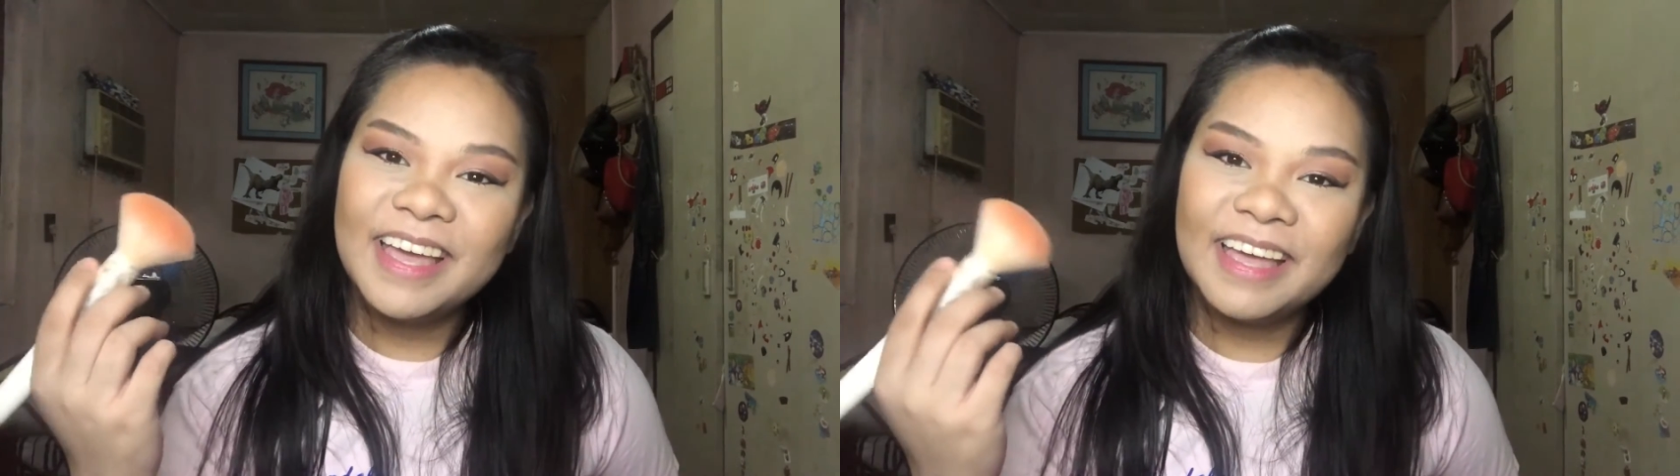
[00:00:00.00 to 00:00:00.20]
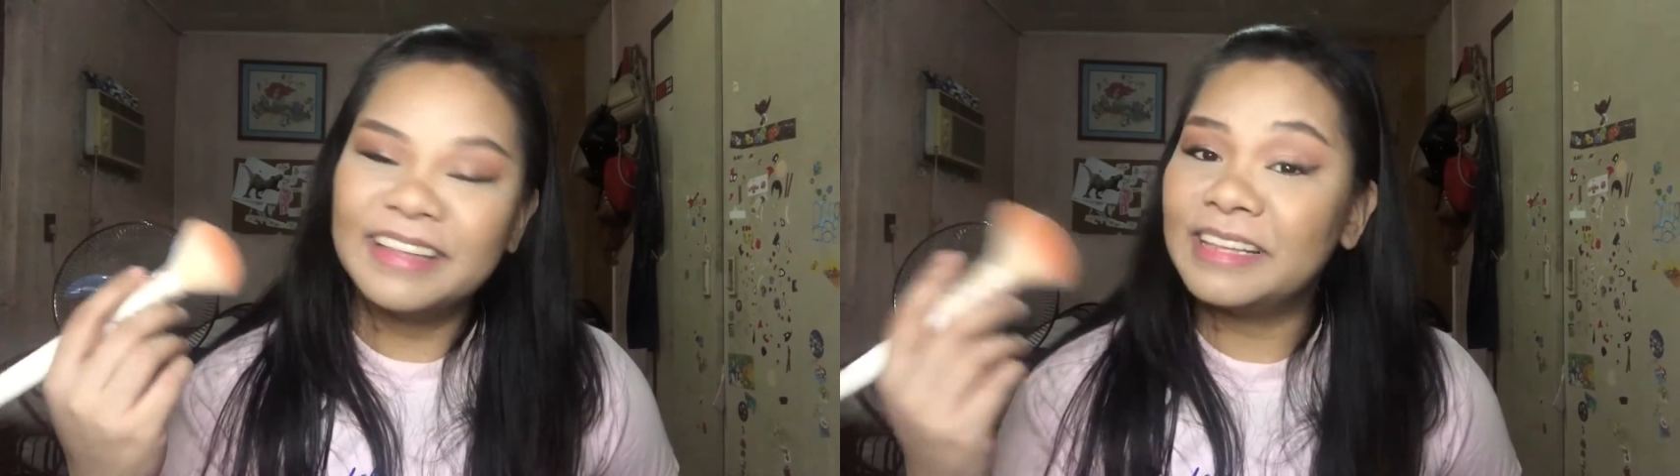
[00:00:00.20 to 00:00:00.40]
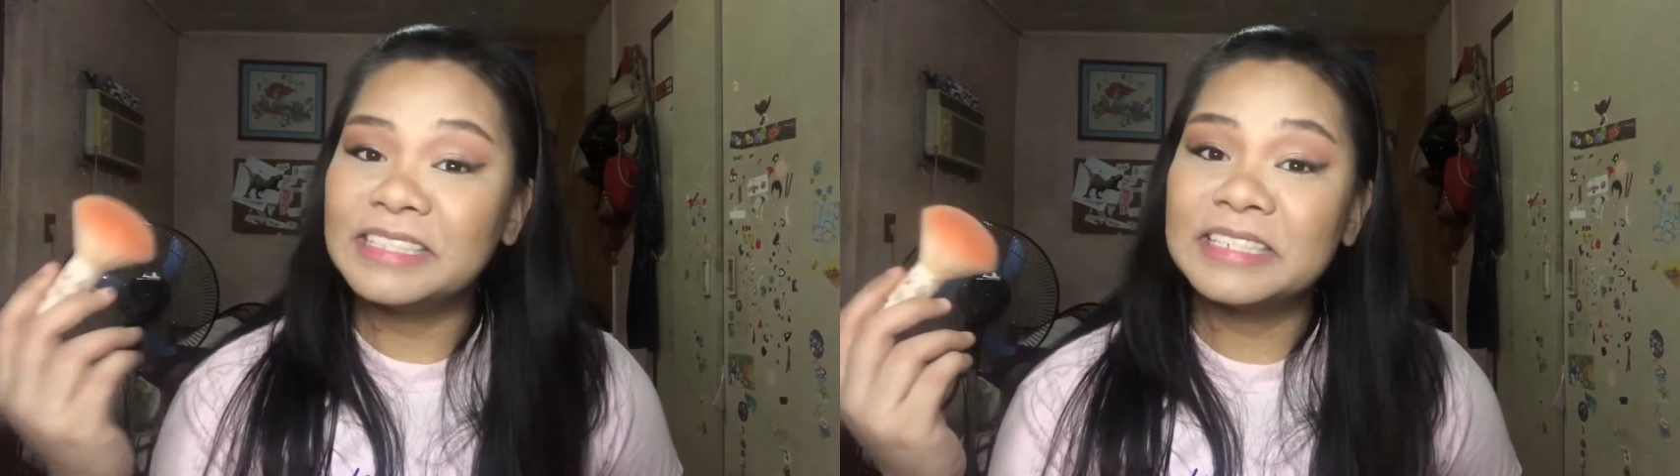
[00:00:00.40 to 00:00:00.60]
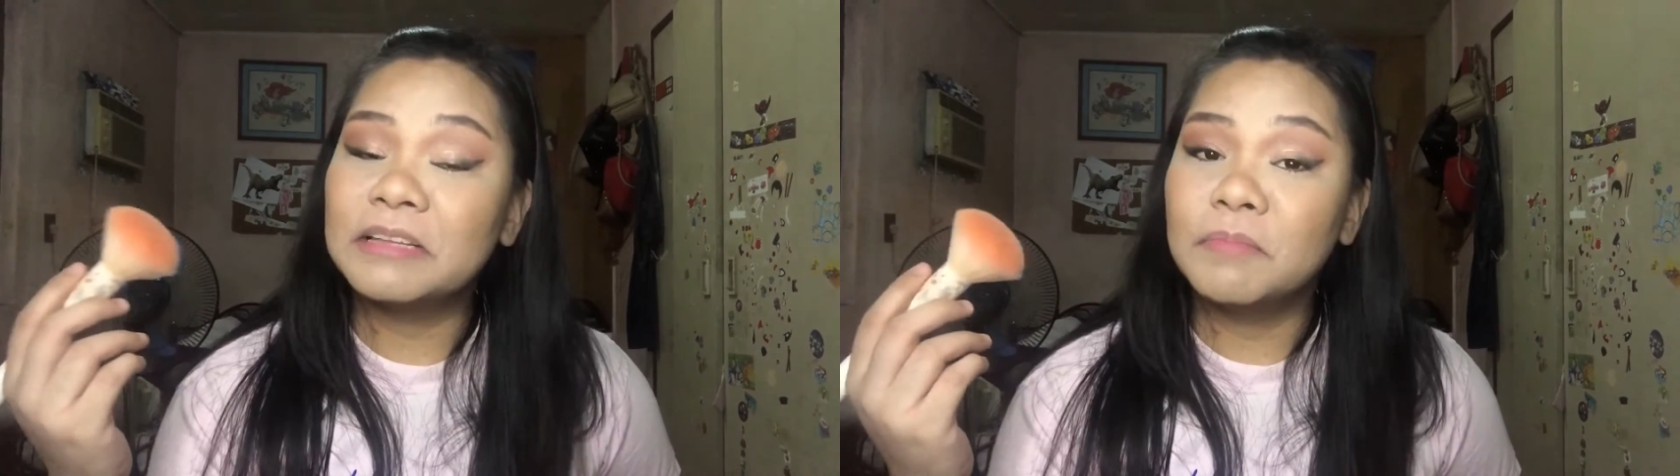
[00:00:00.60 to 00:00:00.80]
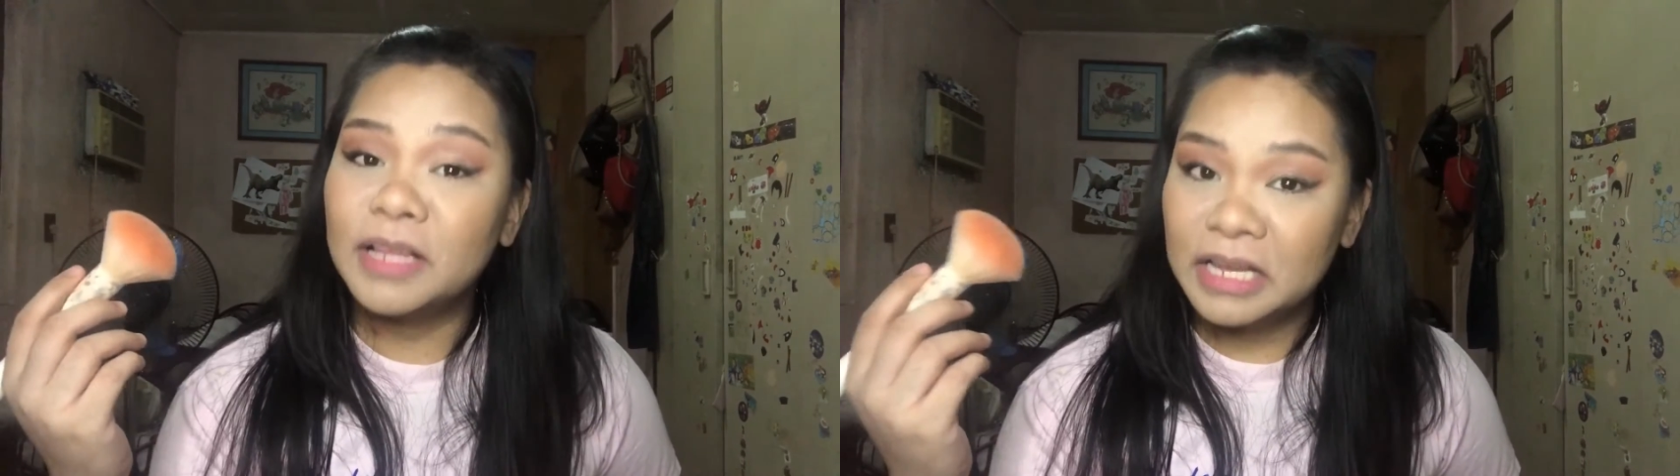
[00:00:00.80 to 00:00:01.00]
And that's the
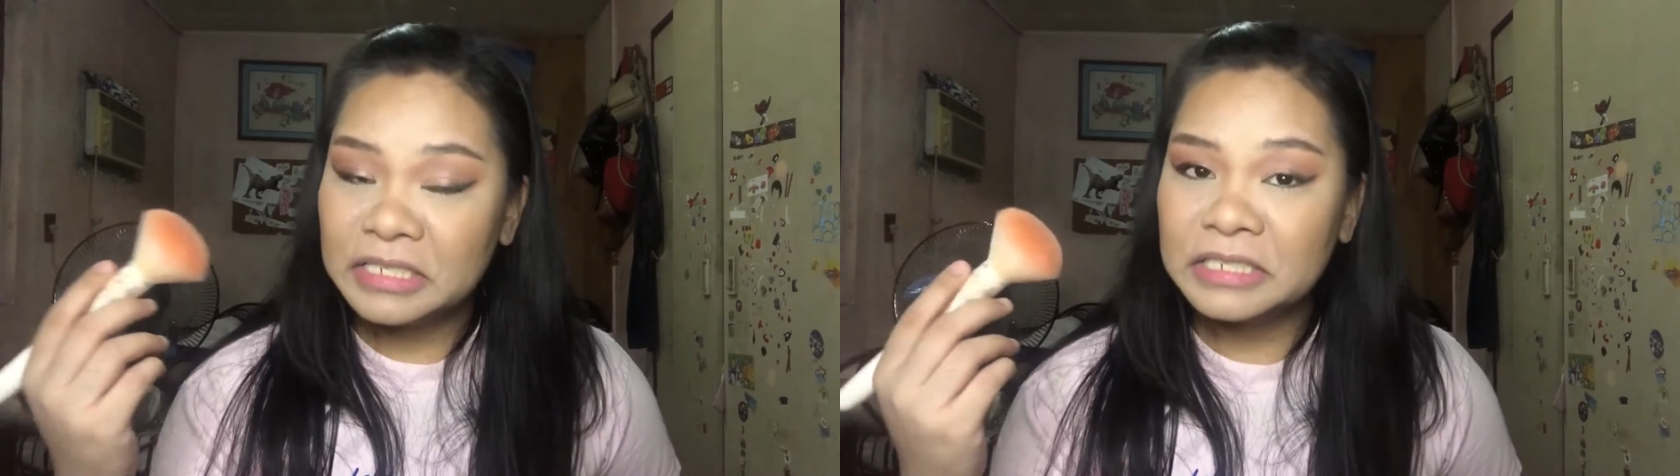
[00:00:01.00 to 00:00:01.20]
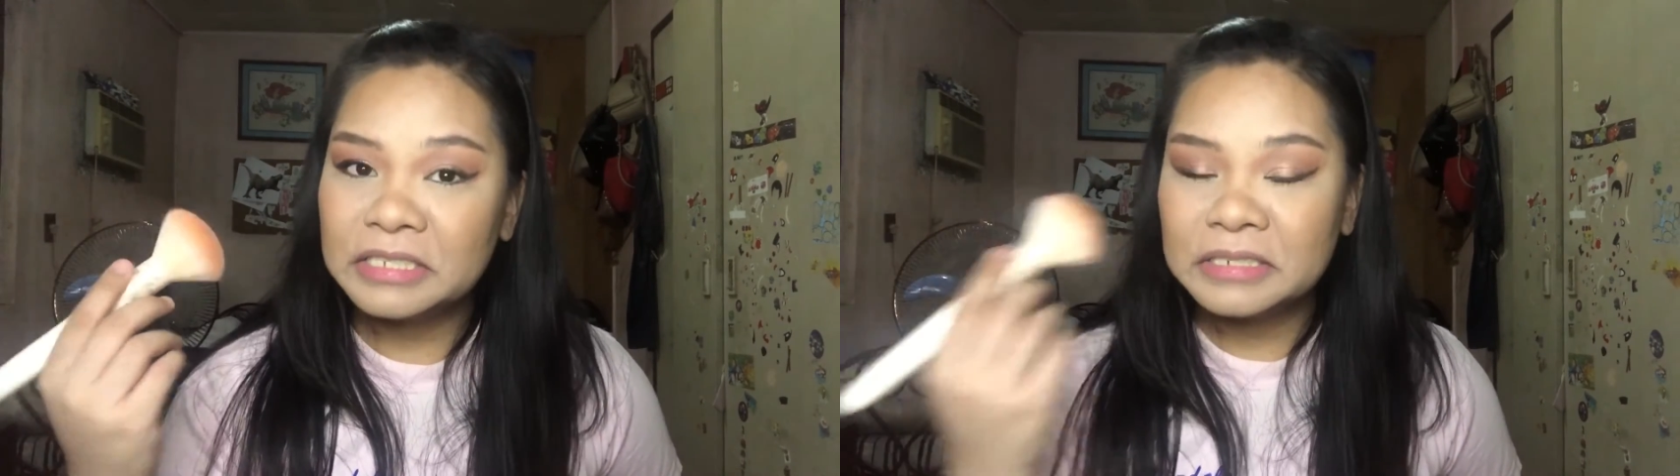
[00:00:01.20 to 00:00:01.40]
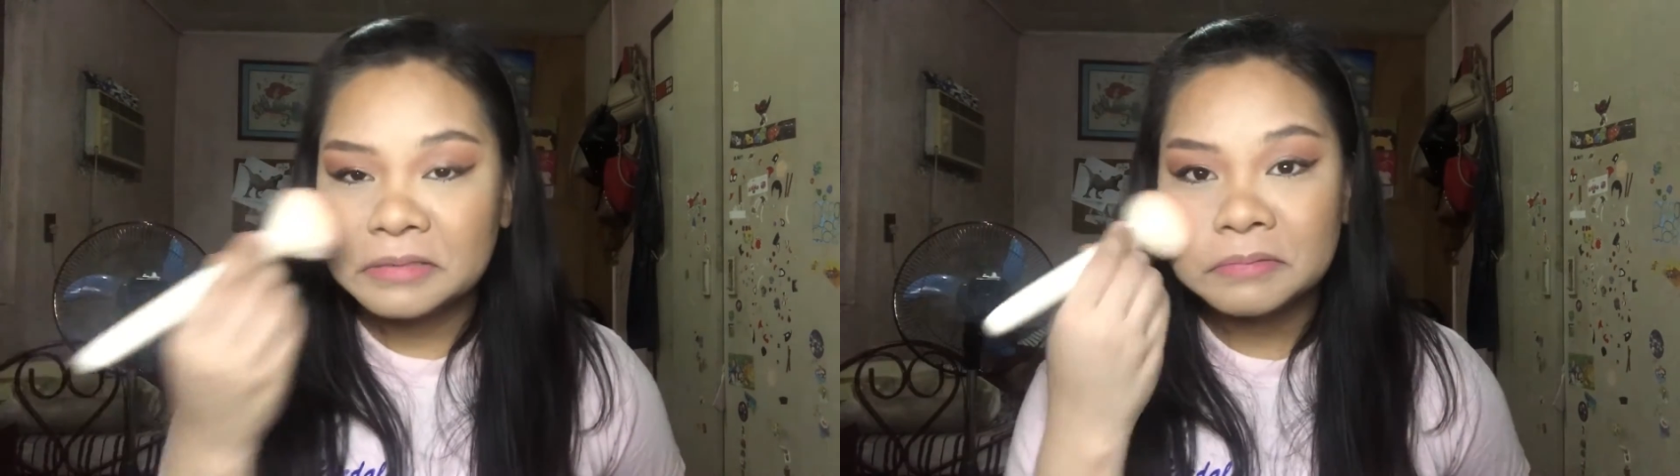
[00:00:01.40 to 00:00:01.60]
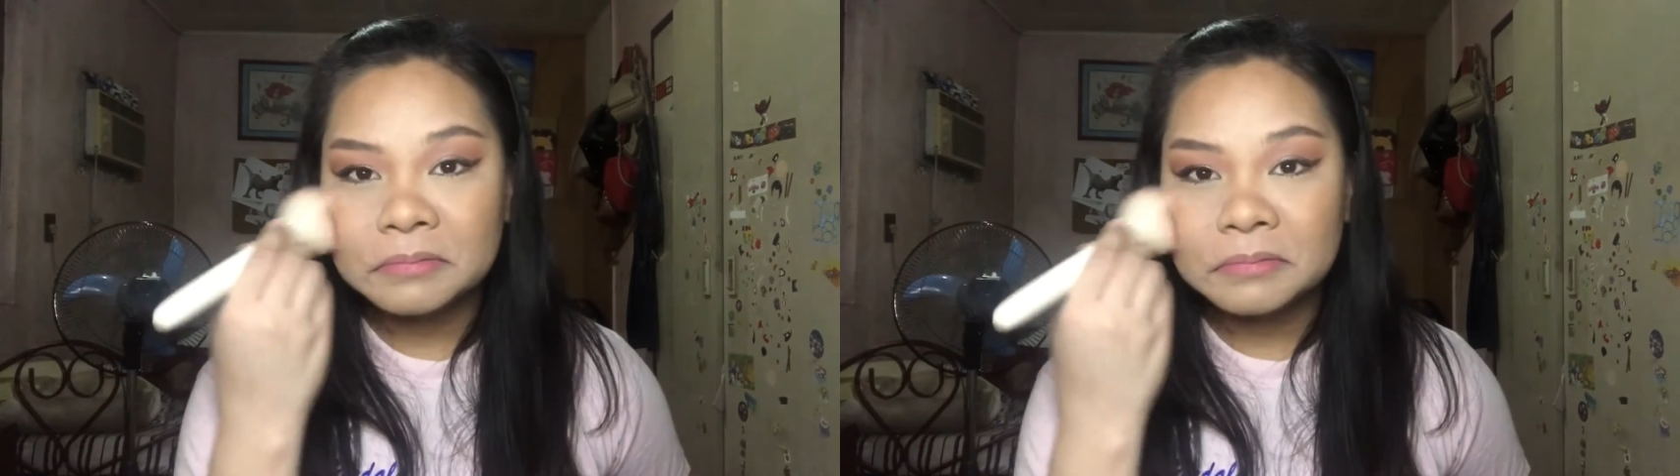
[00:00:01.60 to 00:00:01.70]
blush.